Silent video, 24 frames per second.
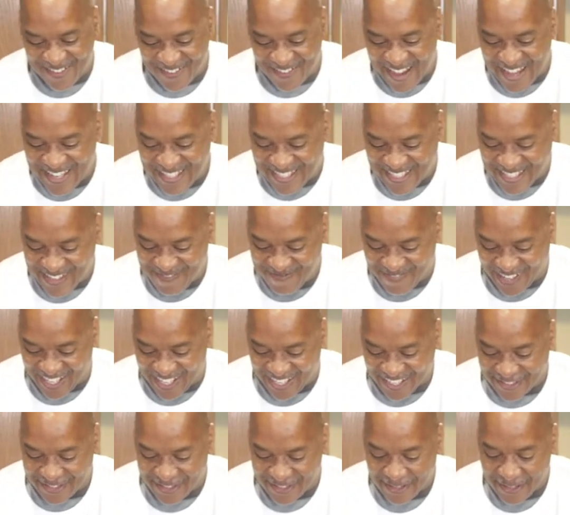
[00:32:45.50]
crazy,
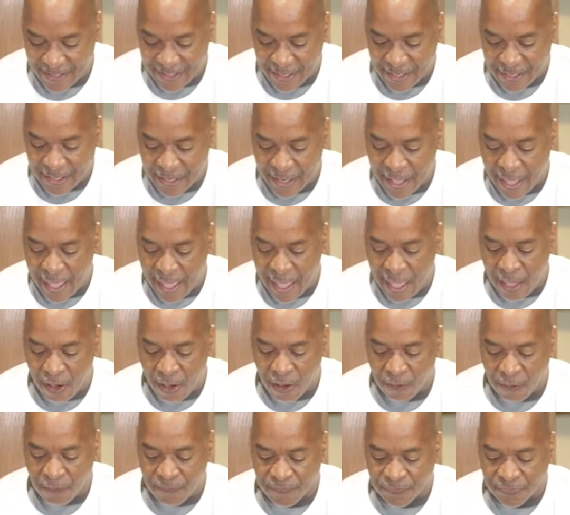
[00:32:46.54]
but
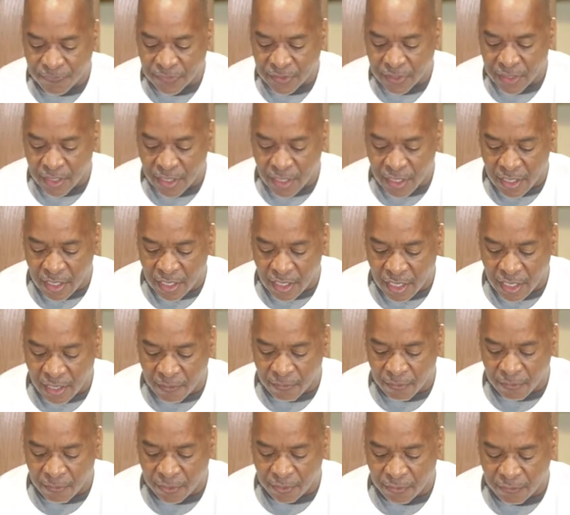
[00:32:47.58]
now
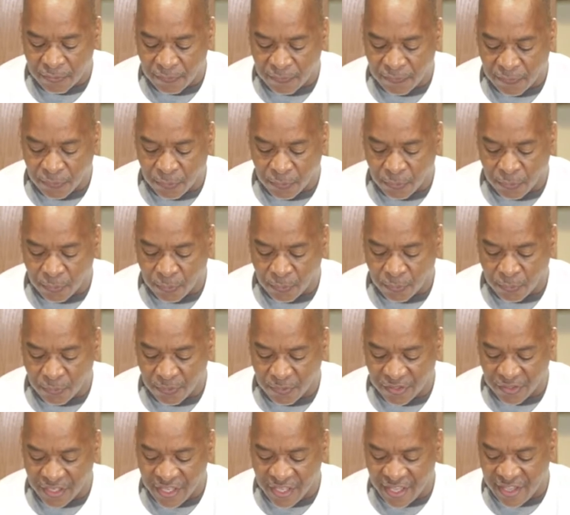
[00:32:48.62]
I'm going to fold,
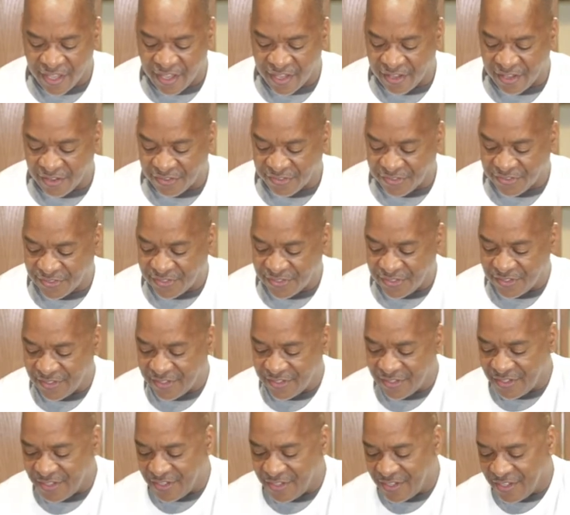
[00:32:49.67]
yes,
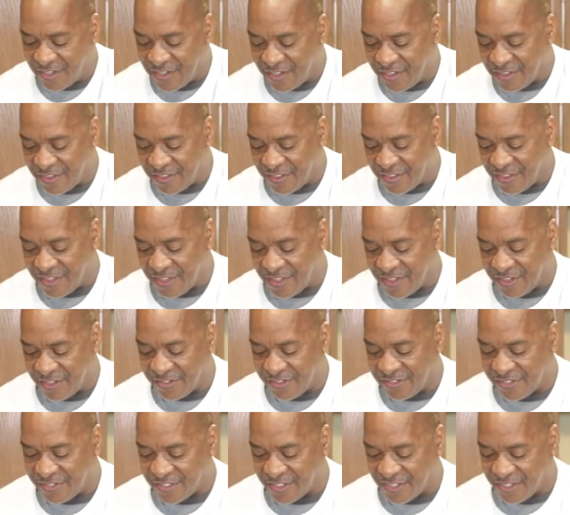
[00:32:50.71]

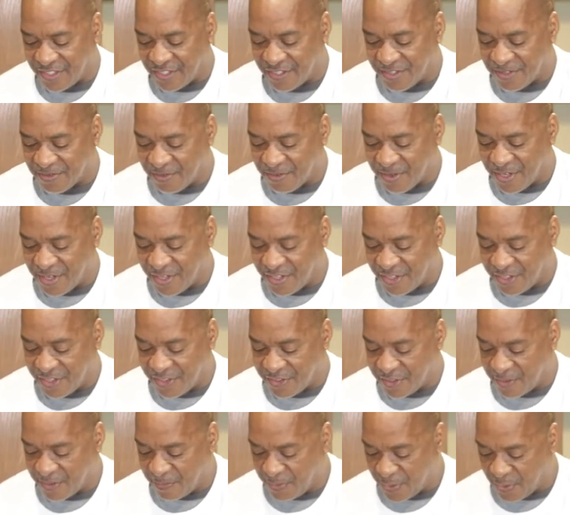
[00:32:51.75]
this is what it's
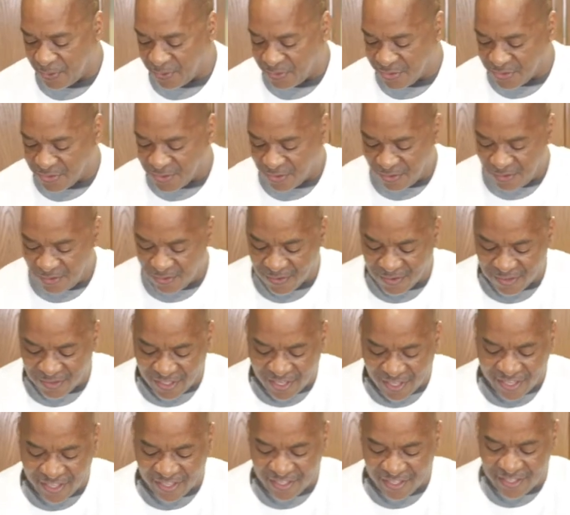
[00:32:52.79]
supposed to look
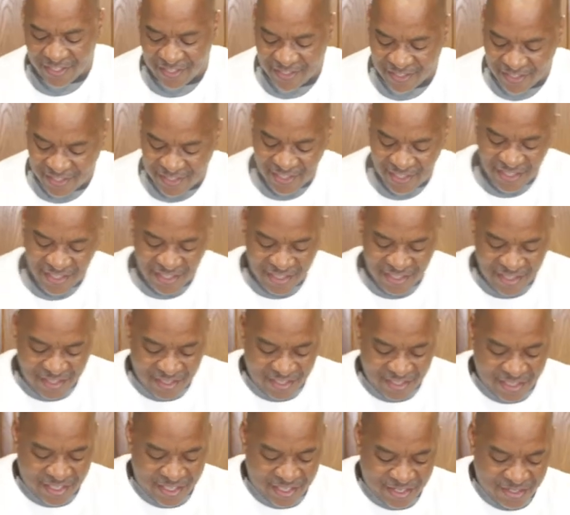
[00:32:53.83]
like.
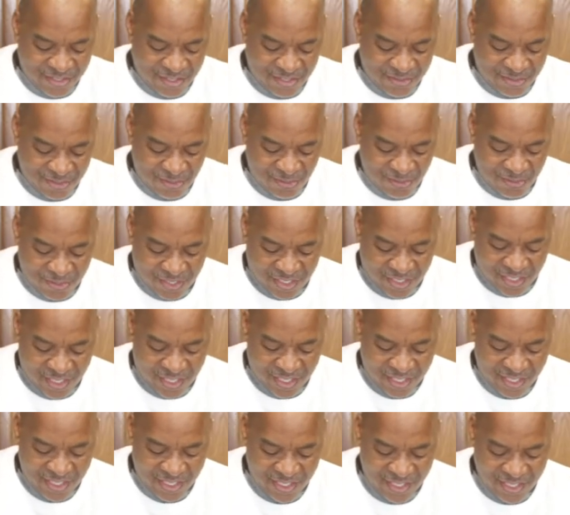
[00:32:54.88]
It is
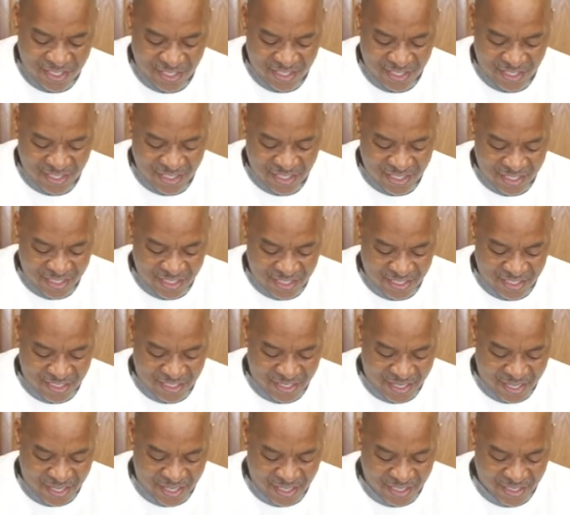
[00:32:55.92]
looking
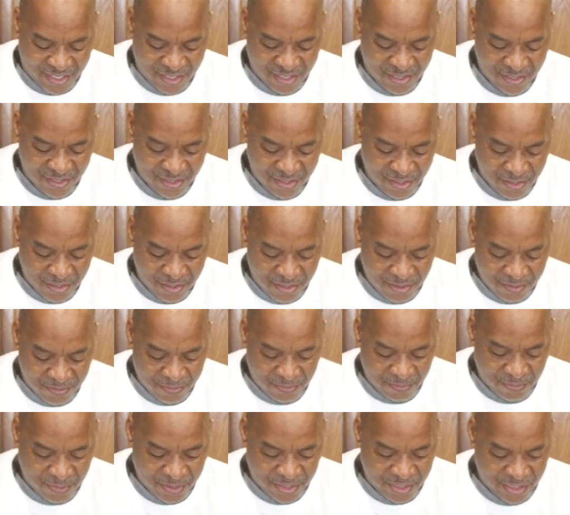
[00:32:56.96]
like
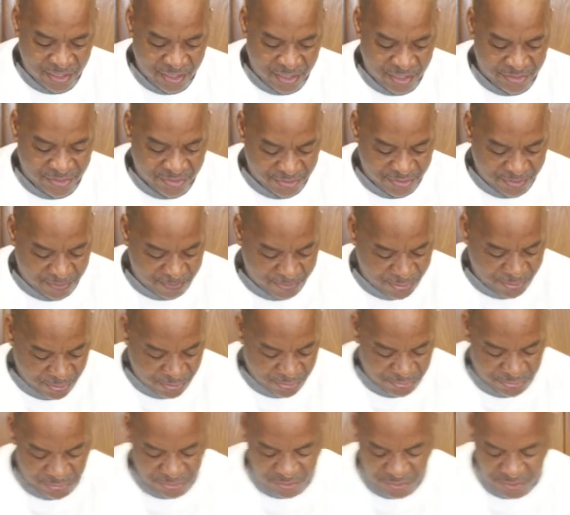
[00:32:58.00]
what it's
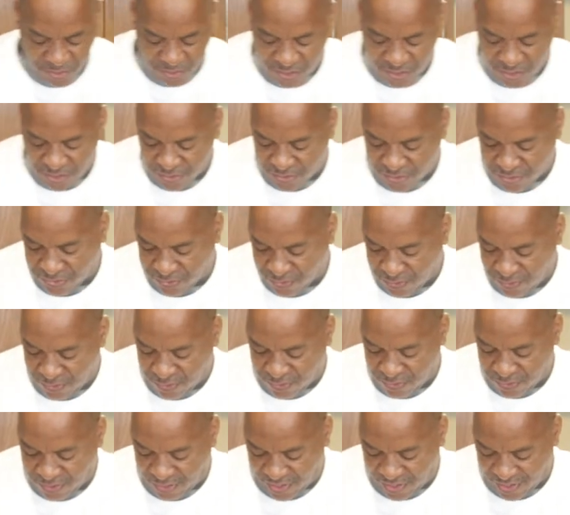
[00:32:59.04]
supposed to
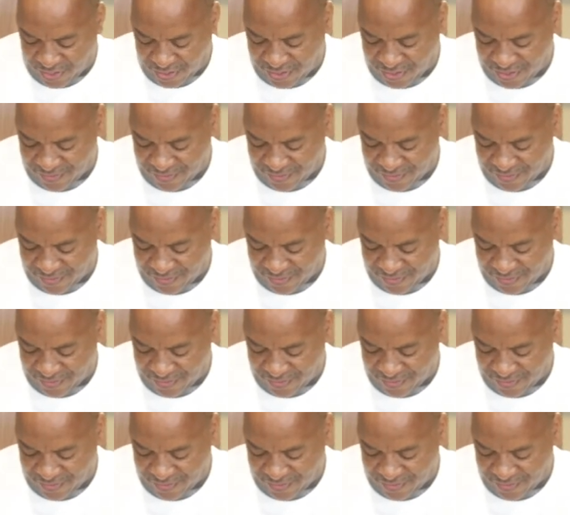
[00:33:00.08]
look like.